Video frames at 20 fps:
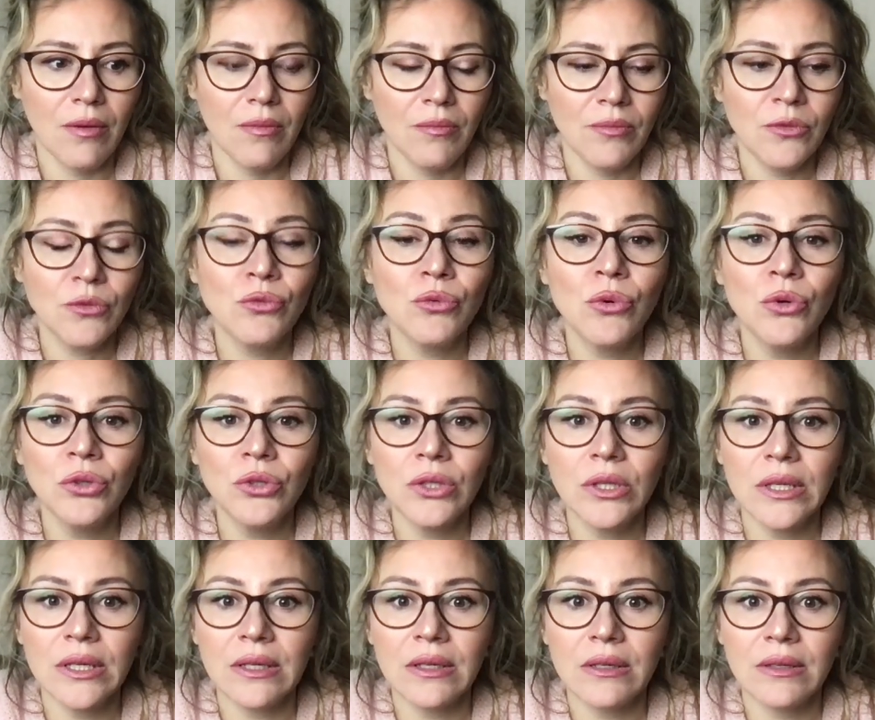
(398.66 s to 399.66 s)

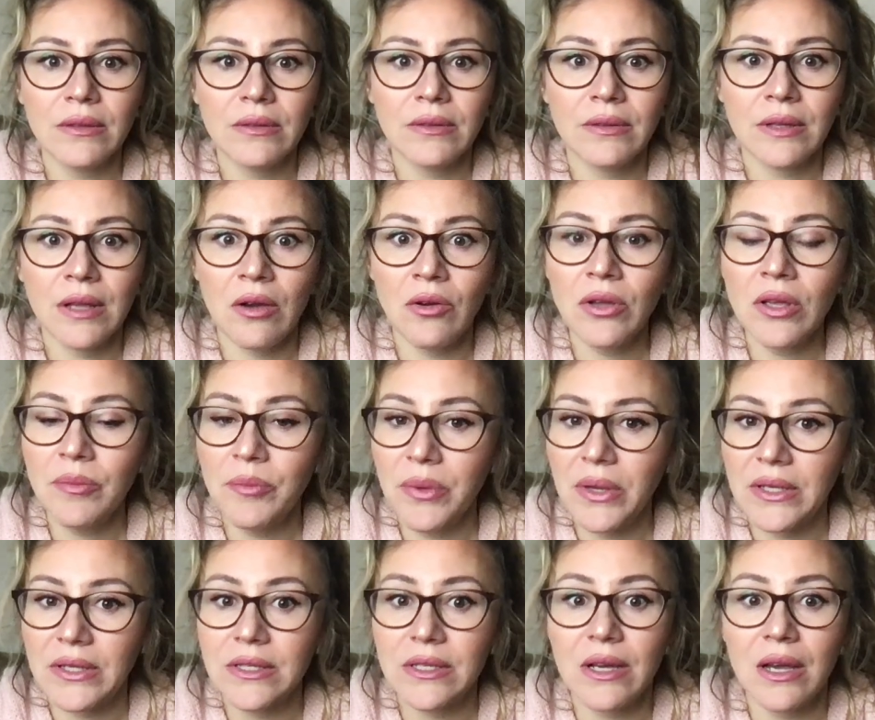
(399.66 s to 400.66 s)
wounding, now can be
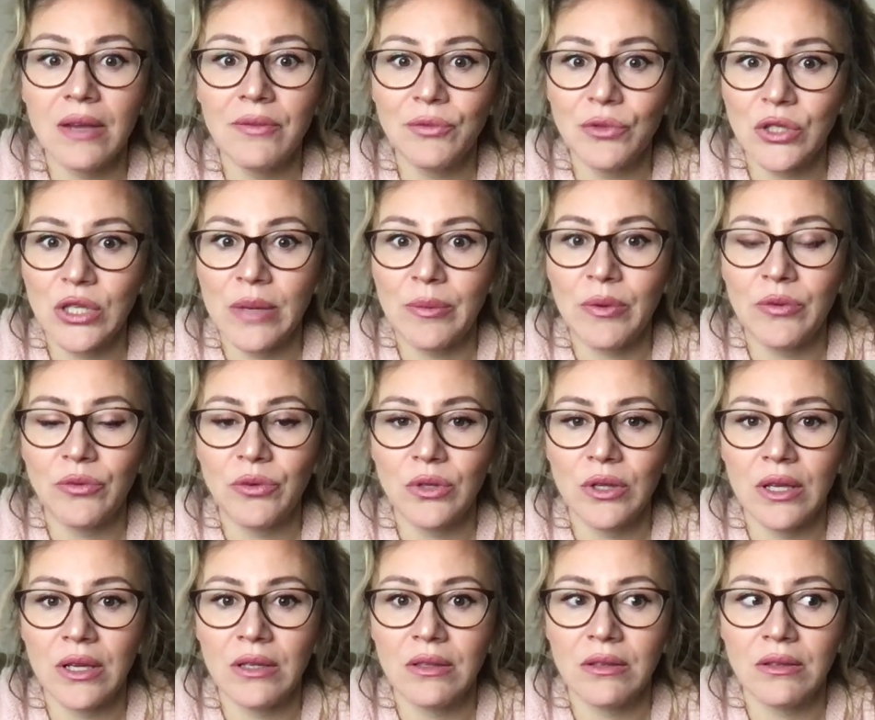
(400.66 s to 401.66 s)
a time for some of you
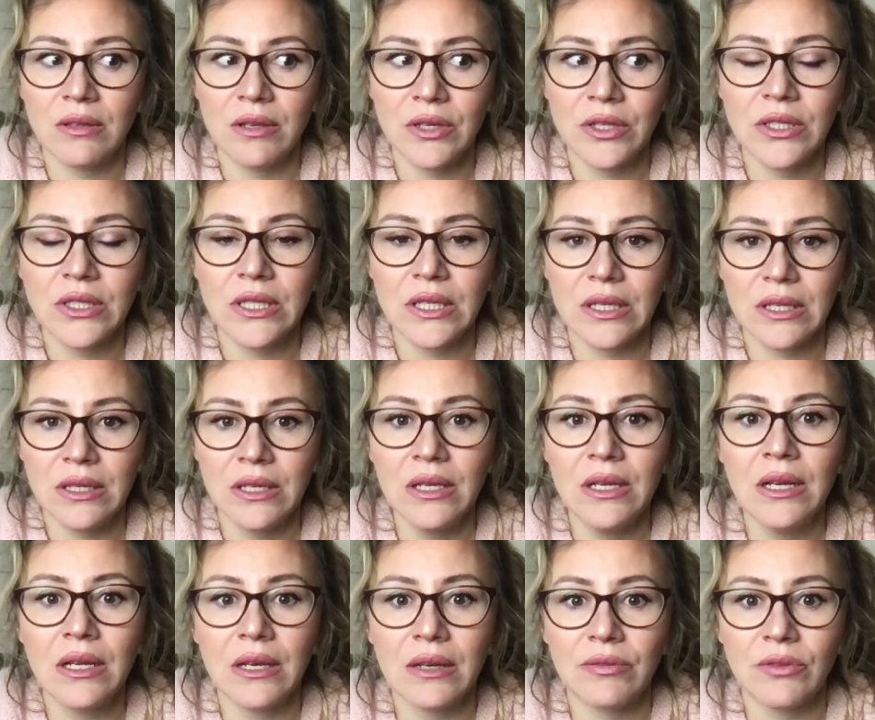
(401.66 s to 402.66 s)
that there is a
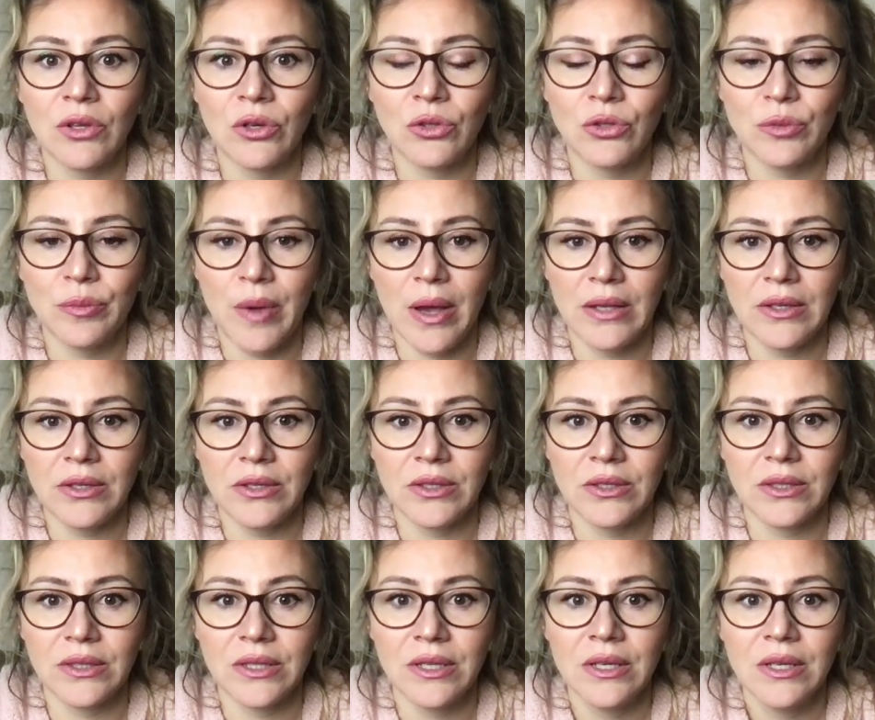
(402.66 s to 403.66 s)
healing of those
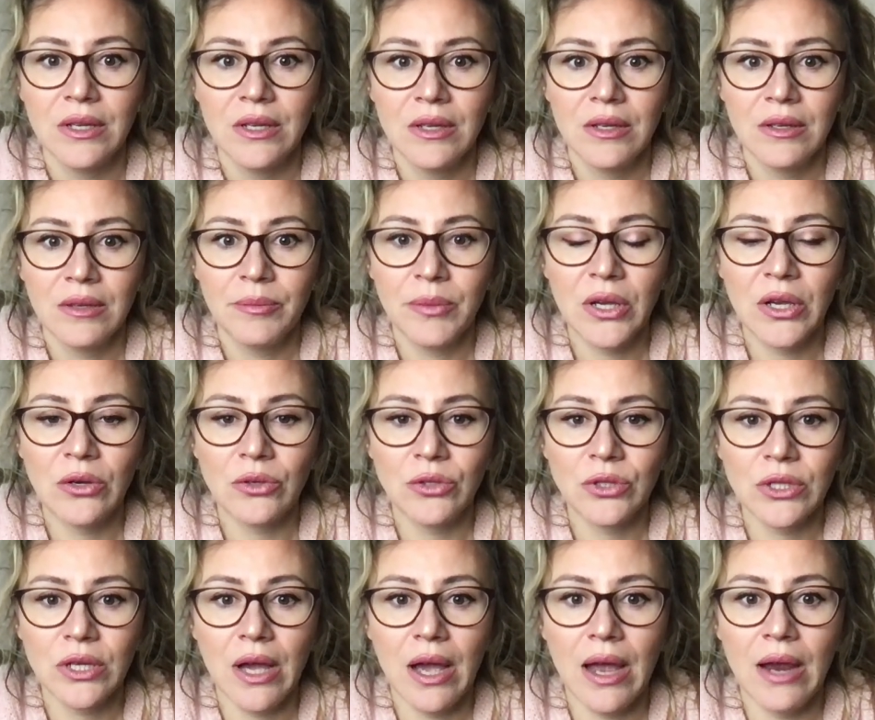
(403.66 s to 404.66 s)
matters, because
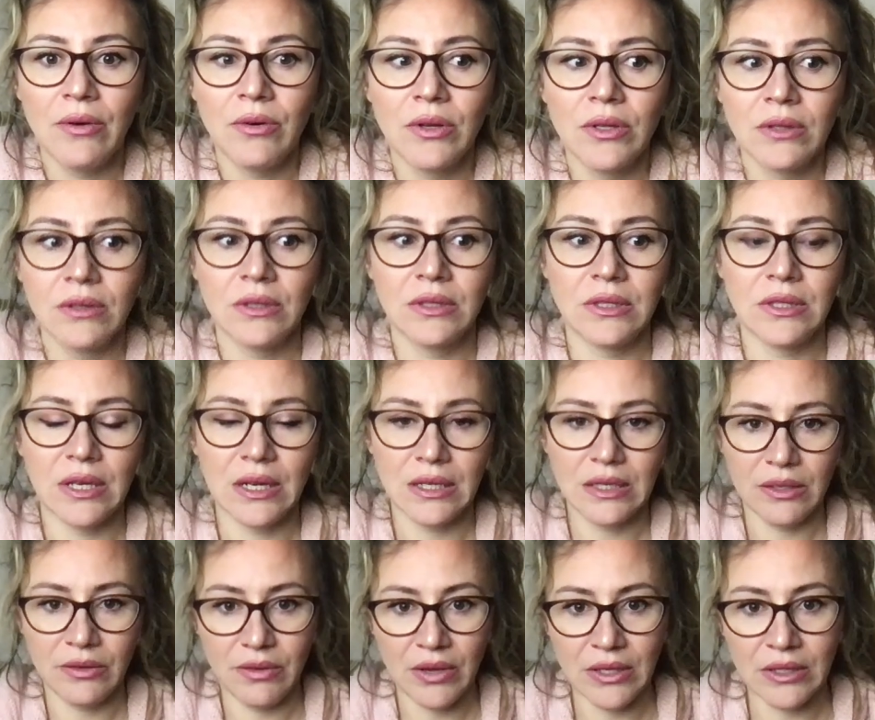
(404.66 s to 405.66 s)
Chiron is
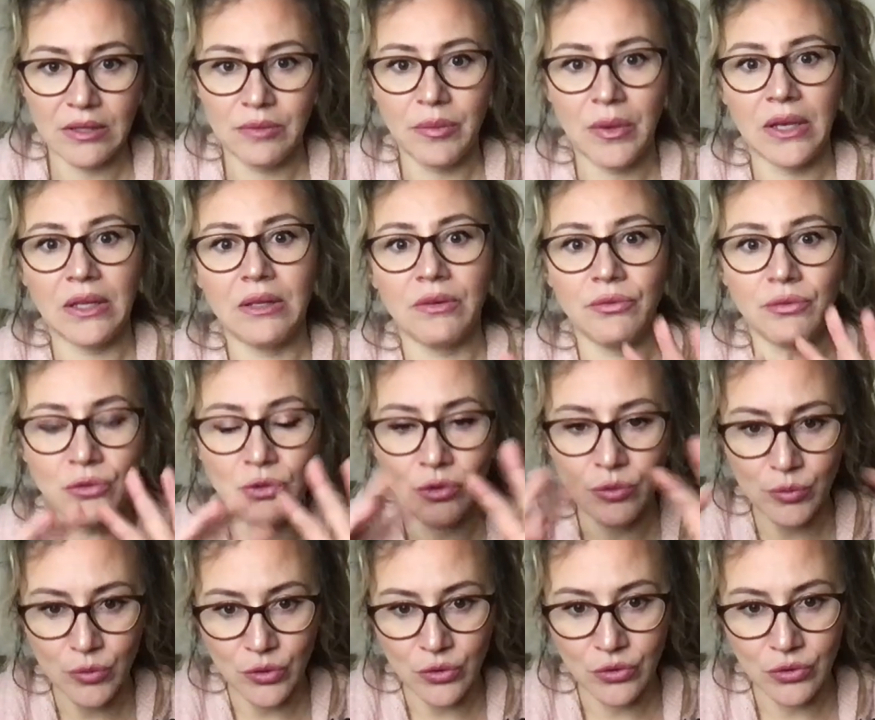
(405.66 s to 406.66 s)
activated by the full
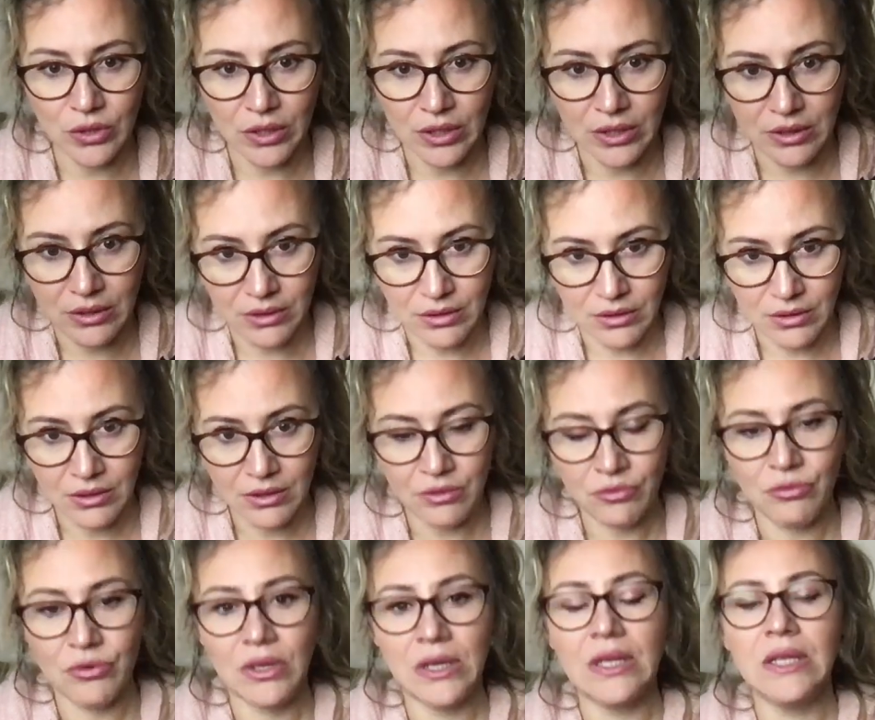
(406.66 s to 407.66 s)
moon and
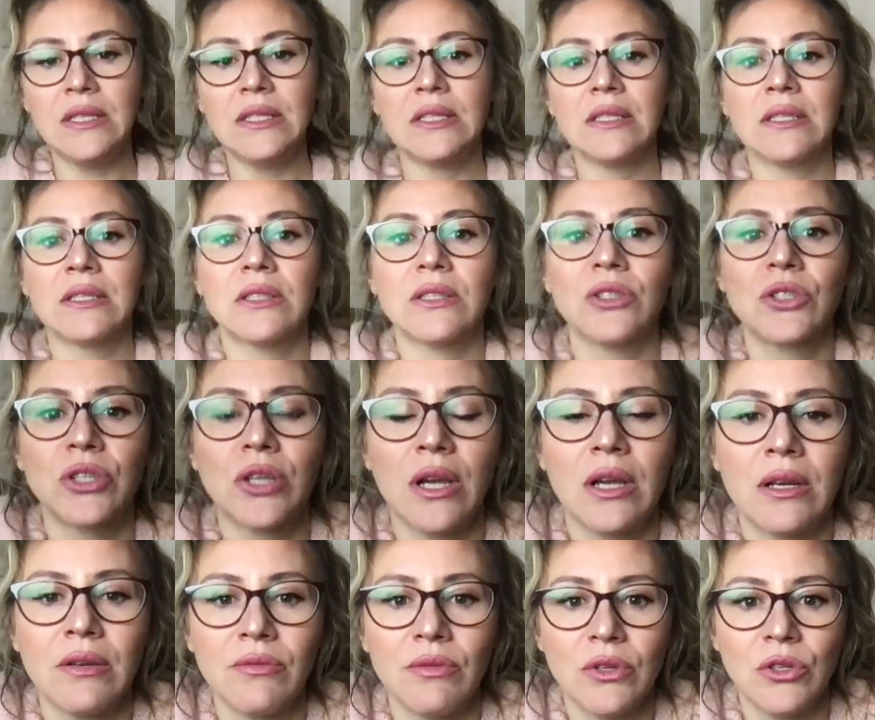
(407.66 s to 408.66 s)
releasing such
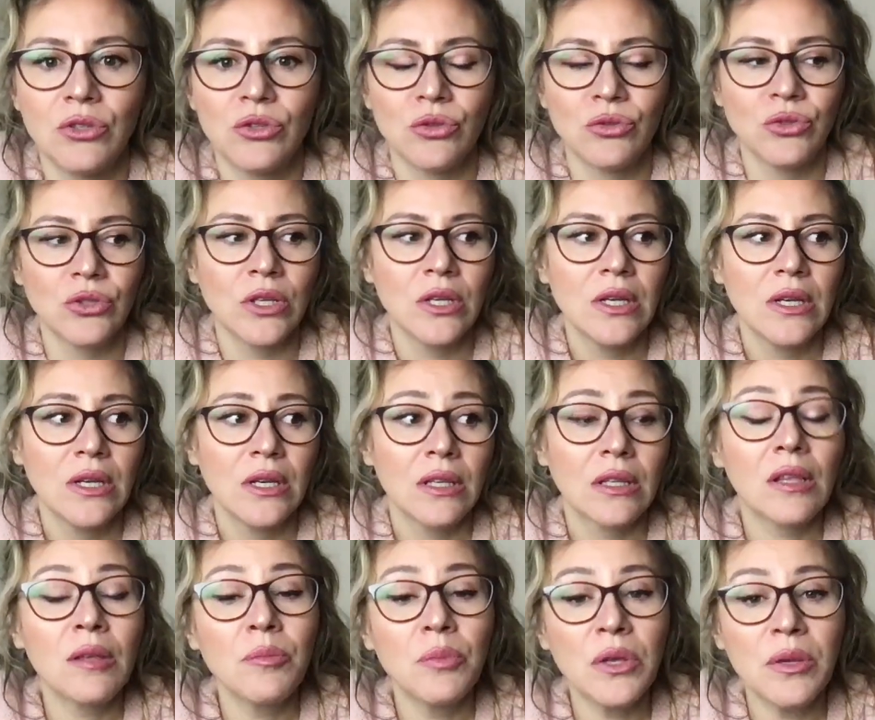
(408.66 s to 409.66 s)
kind of issues. It
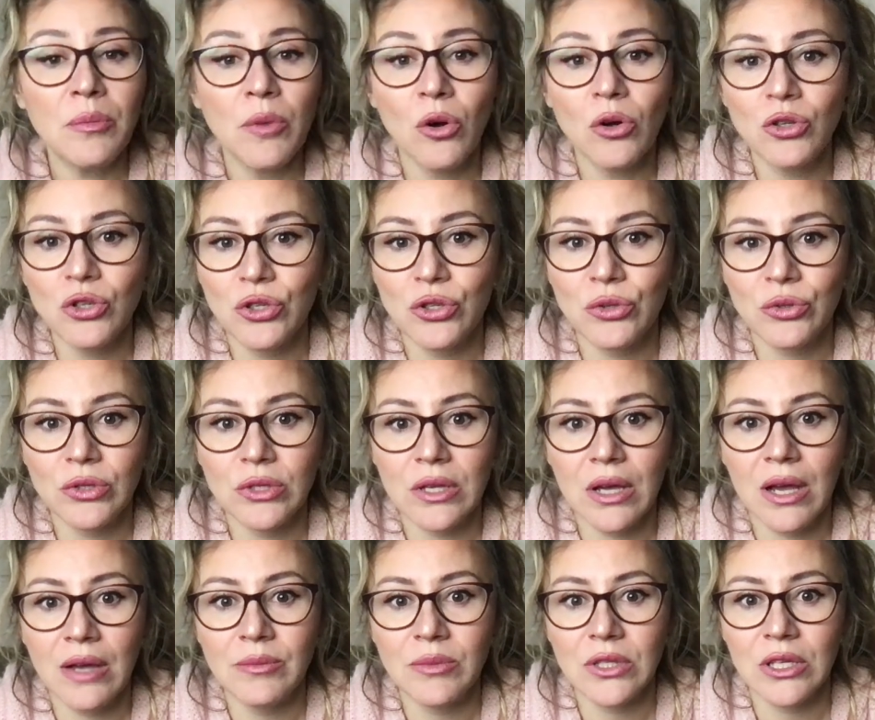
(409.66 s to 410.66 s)
can be emotional
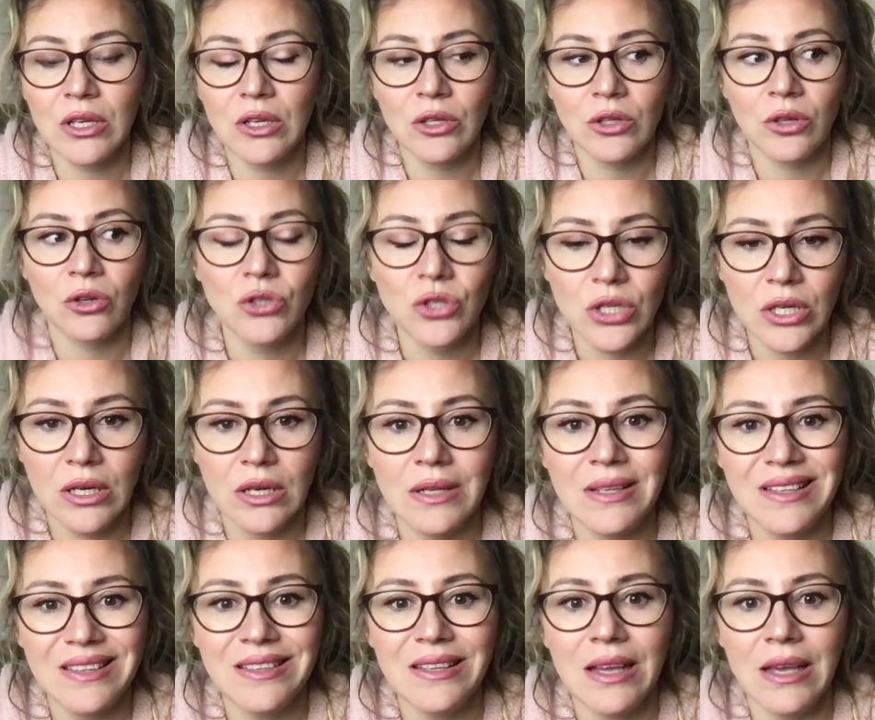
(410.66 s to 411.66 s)
time, psychologically
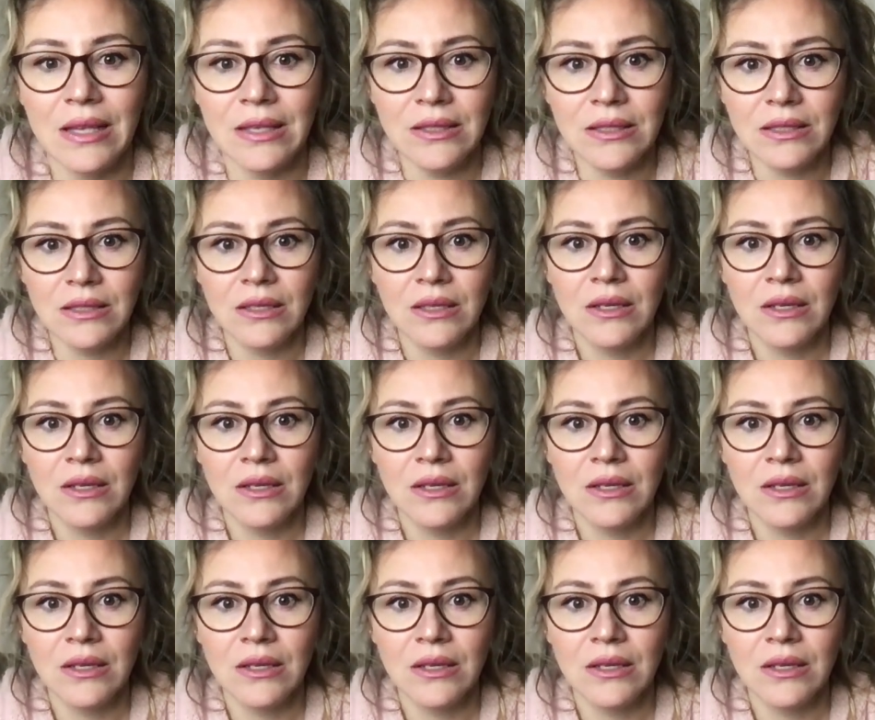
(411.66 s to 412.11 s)
intense